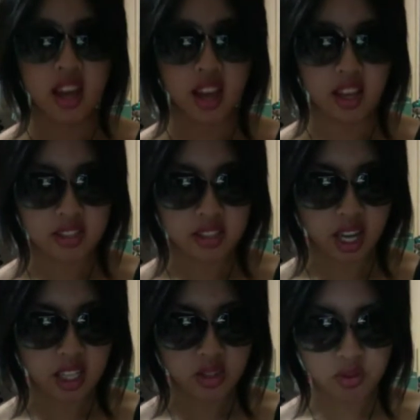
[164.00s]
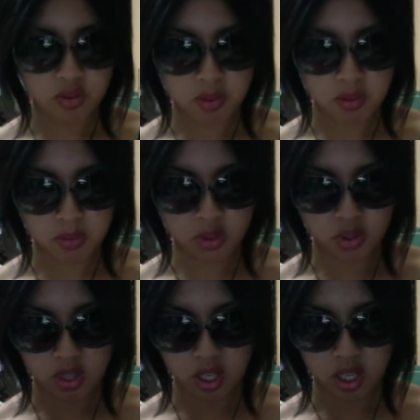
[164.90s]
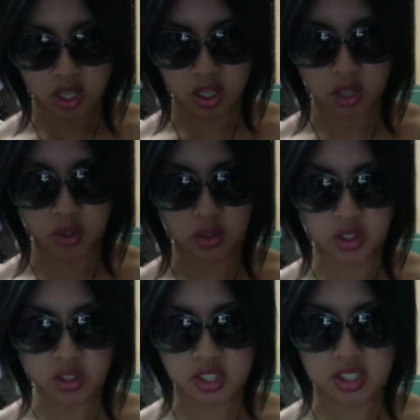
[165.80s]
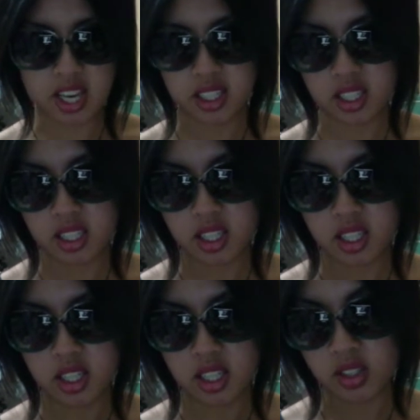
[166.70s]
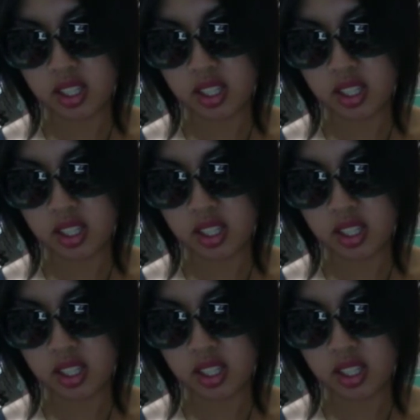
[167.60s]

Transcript: And I don't remember. Oh, there's a tag. Okay,